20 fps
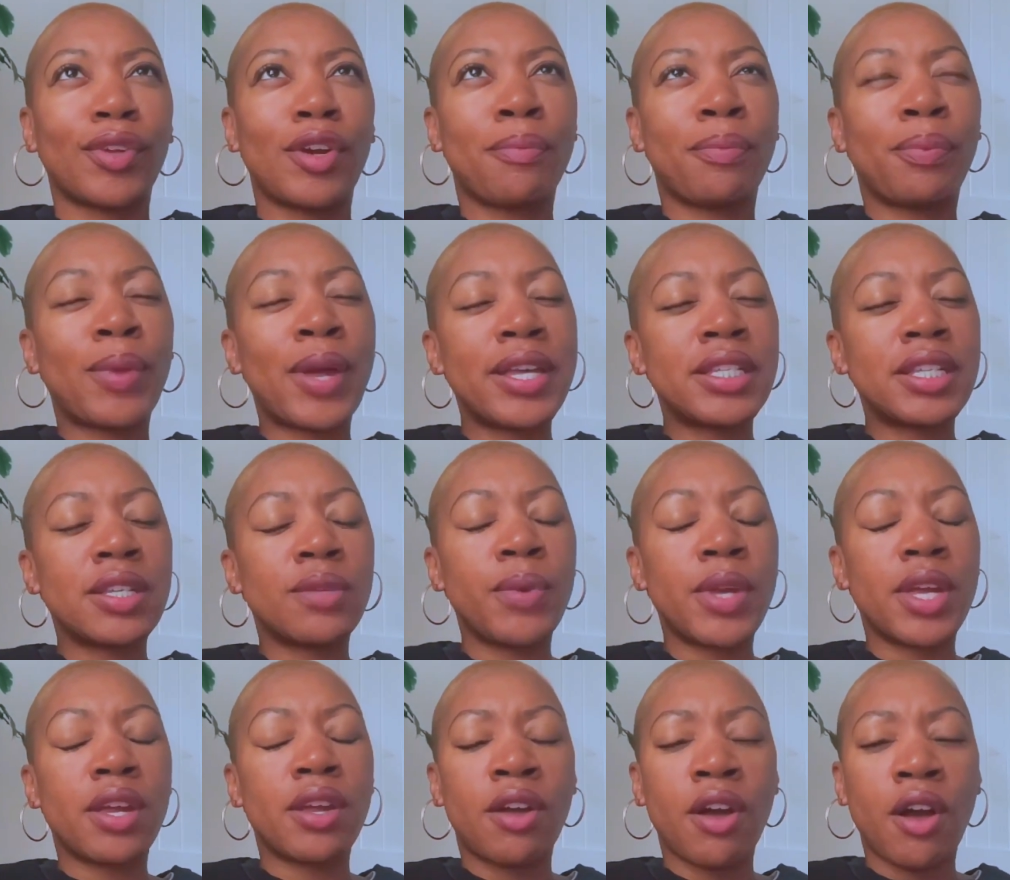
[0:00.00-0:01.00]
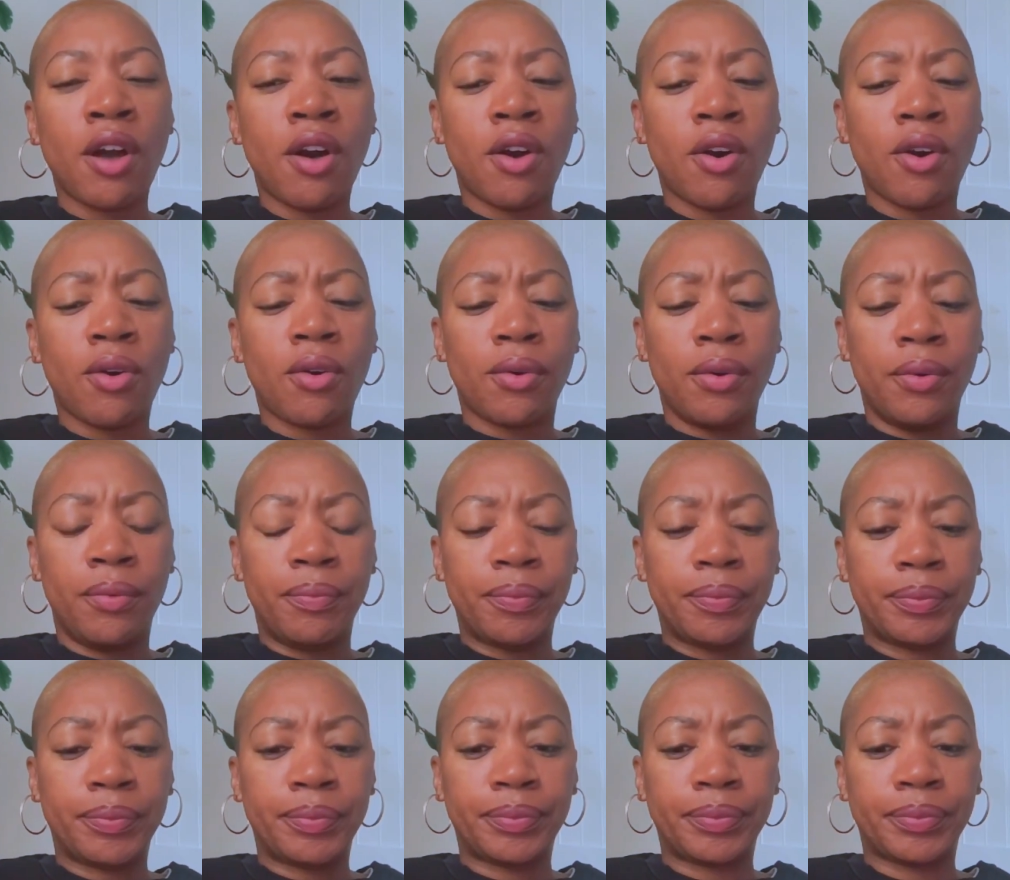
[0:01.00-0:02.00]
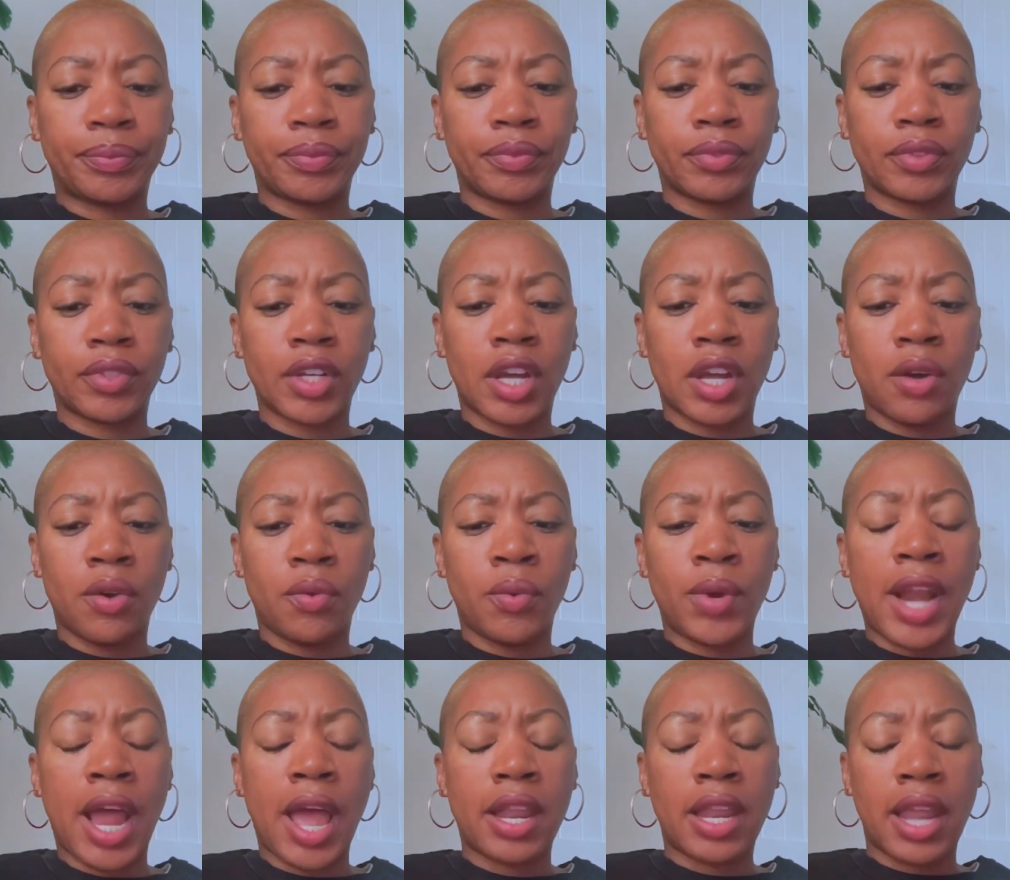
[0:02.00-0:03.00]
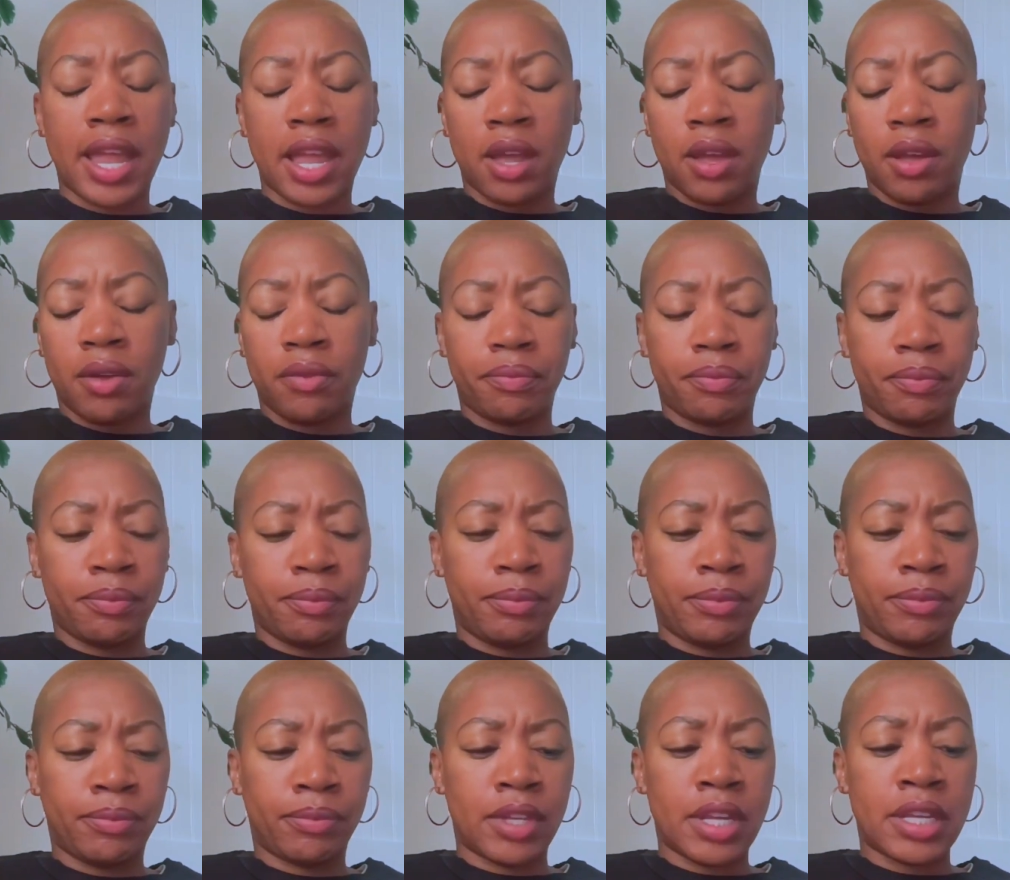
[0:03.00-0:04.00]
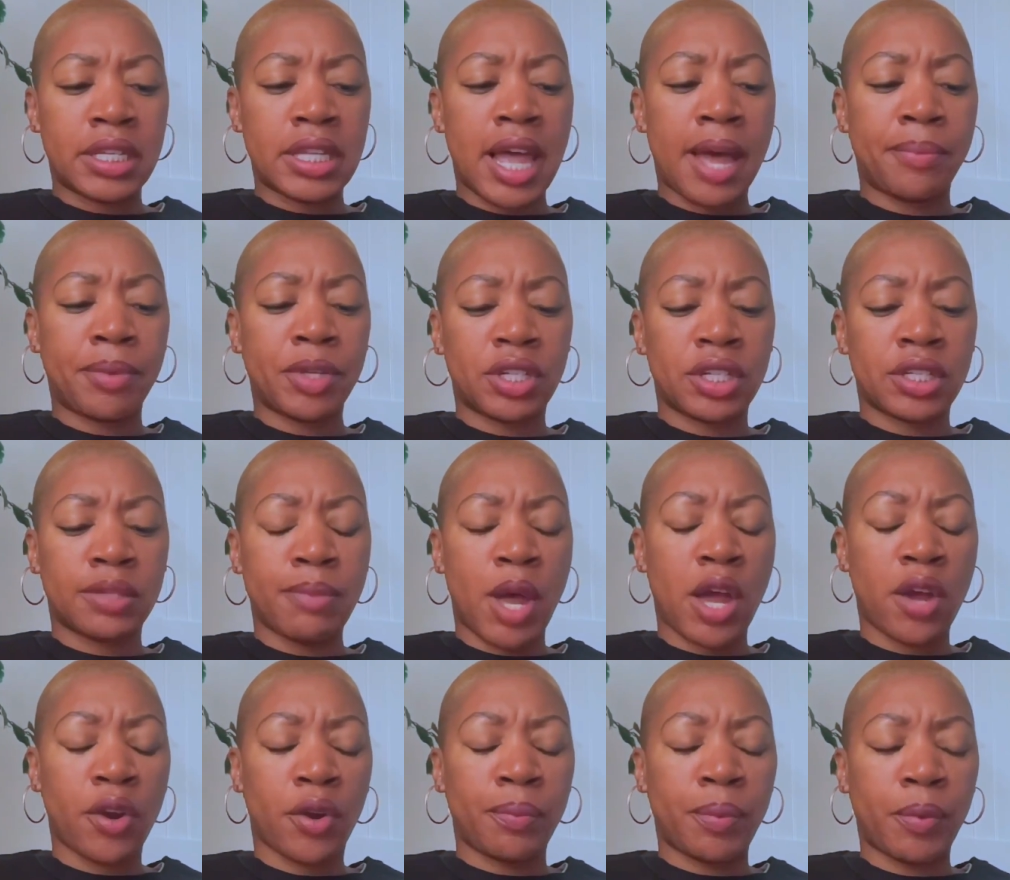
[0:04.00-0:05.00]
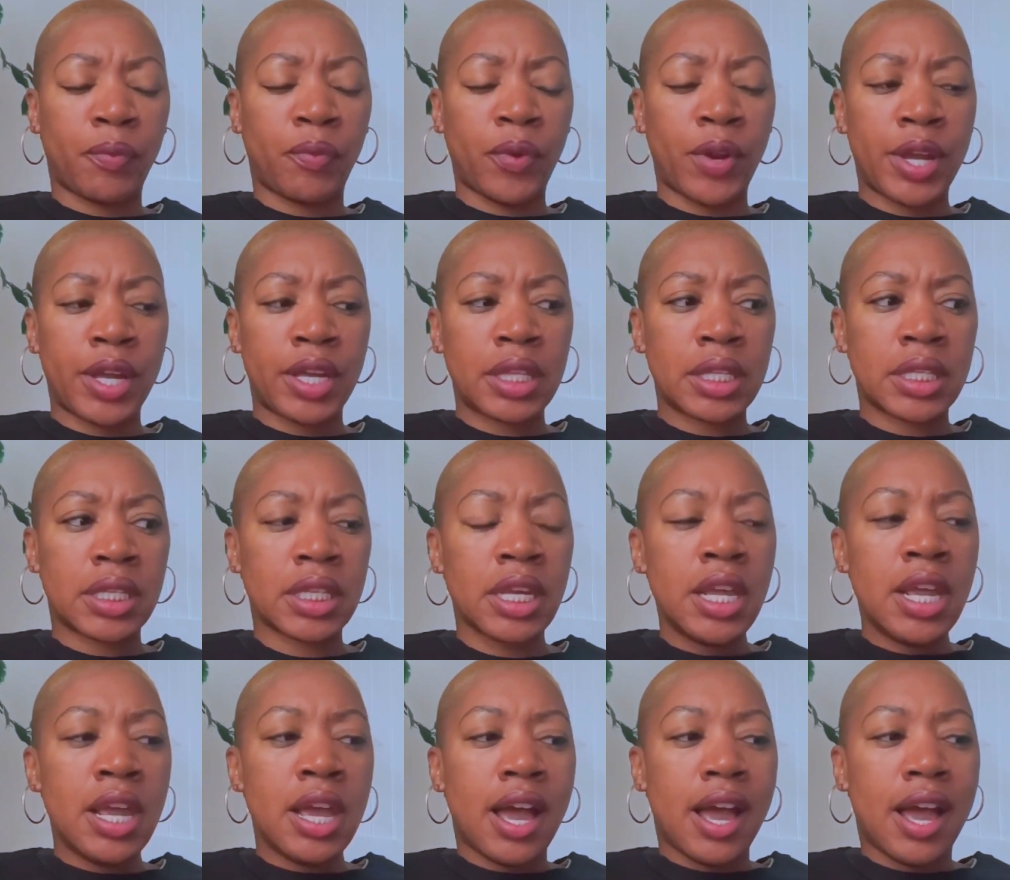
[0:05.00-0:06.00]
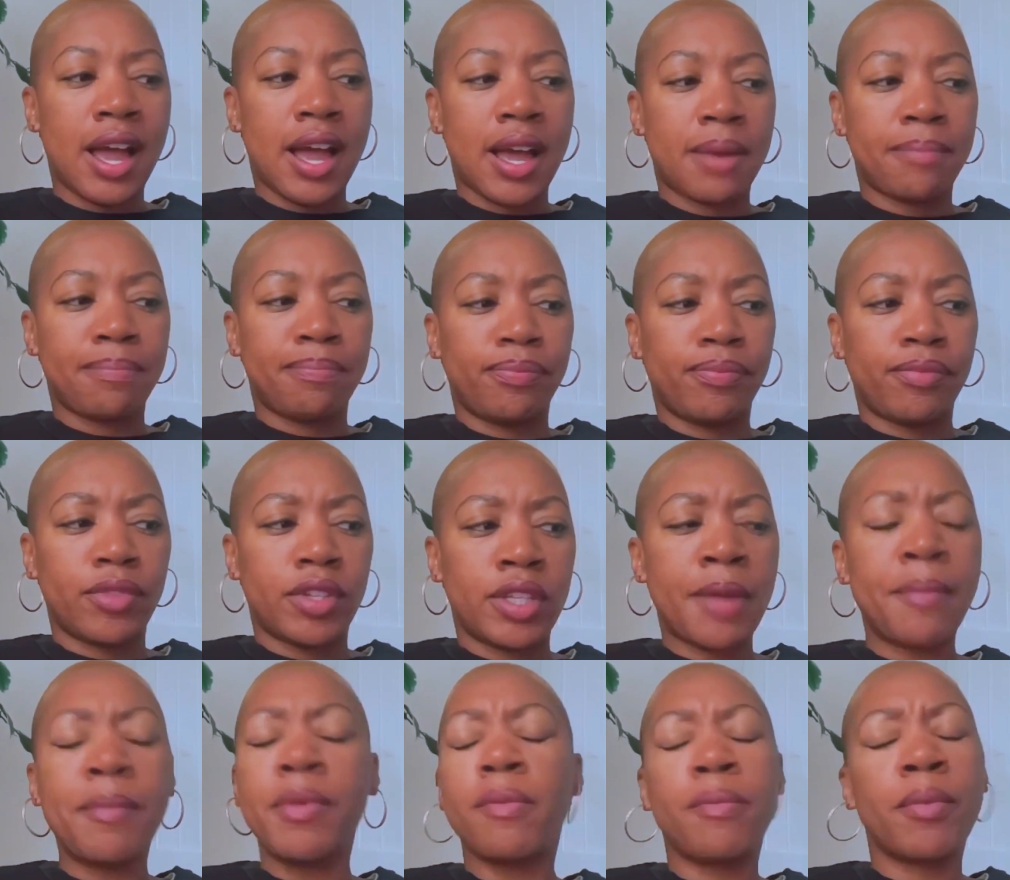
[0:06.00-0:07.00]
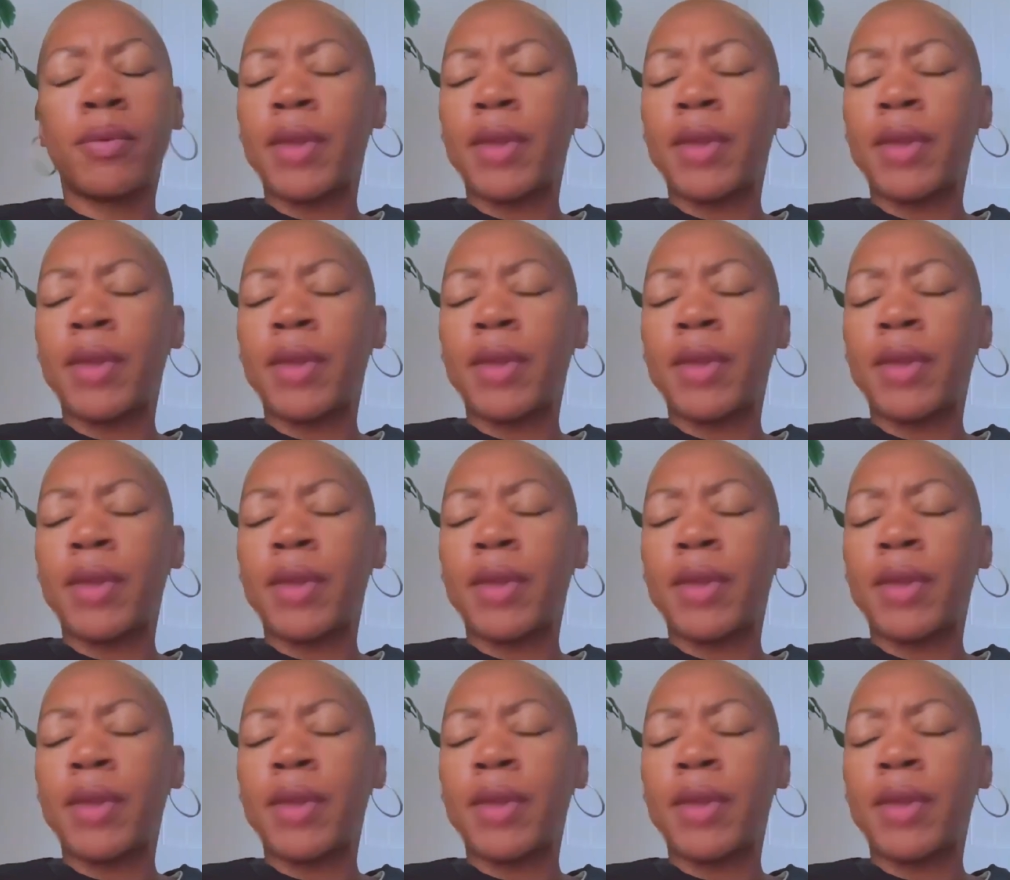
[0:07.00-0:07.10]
or places we go when i like established a small group of friends um some of them